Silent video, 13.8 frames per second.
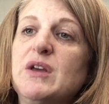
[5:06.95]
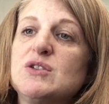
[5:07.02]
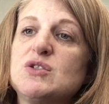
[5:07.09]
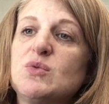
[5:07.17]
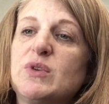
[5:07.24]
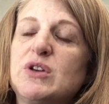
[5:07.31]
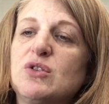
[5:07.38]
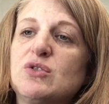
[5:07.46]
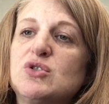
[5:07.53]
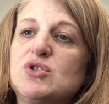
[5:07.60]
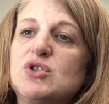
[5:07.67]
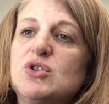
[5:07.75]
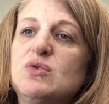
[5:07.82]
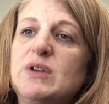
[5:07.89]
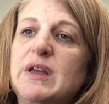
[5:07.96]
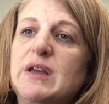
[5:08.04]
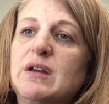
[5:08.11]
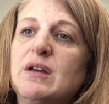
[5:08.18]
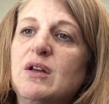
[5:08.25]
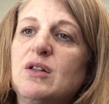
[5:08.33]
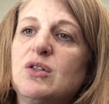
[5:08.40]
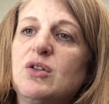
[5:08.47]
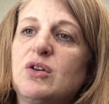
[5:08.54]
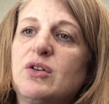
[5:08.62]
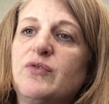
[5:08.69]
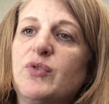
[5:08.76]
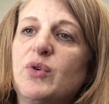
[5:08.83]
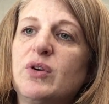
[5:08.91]
So when you're tuning,
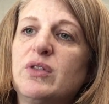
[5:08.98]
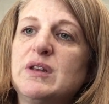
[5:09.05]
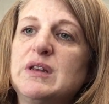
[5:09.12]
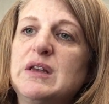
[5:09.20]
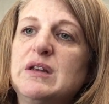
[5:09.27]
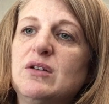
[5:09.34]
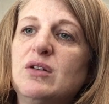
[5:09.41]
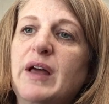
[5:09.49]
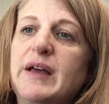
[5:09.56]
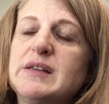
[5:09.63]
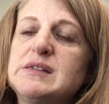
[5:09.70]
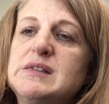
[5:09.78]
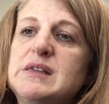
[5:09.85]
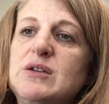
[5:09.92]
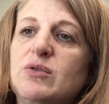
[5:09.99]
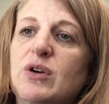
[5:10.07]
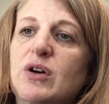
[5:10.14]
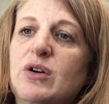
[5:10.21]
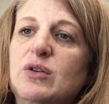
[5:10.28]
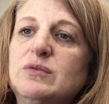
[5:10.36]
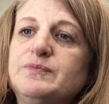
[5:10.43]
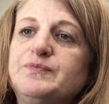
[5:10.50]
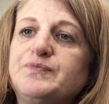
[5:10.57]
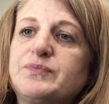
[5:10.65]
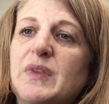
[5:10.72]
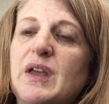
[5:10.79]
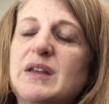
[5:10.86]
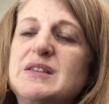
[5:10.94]
look for the needle at 0.
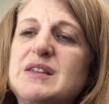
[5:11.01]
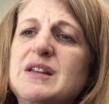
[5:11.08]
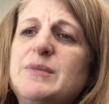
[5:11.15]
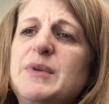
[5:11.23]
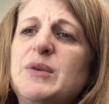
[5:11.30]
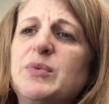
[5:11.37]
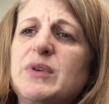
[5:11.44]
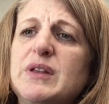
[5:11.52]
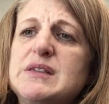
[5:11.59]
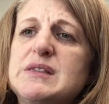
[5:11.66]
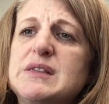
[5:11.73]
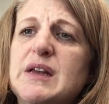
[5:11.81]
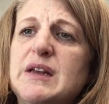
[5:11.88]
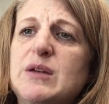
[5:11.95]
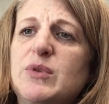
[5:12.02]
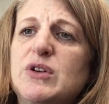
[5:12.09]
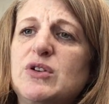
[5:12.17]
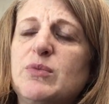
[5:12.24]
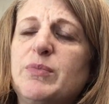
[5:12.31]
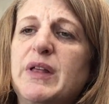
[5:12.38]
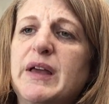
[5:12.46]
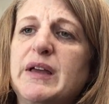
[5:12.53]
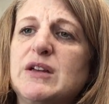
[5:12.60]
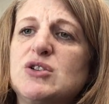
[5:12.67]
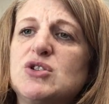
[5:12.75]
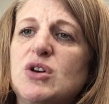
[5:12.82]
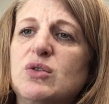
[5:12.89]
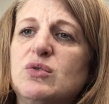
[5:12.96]
It's going to be really steady when you're playing a
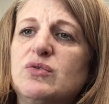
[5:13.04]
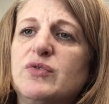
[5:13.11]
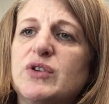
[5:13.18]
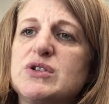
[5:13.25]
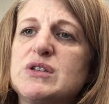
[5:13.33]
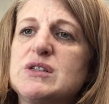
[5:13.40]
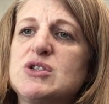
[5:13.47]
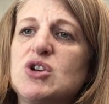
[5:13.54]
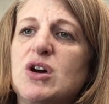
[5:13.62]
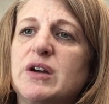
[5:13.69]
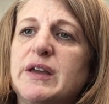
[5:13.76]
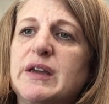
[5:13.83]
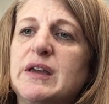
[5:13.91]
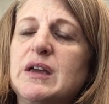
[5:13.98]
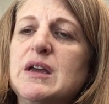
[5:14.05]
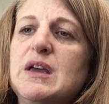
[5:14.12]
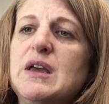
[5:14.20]
tone versus talking.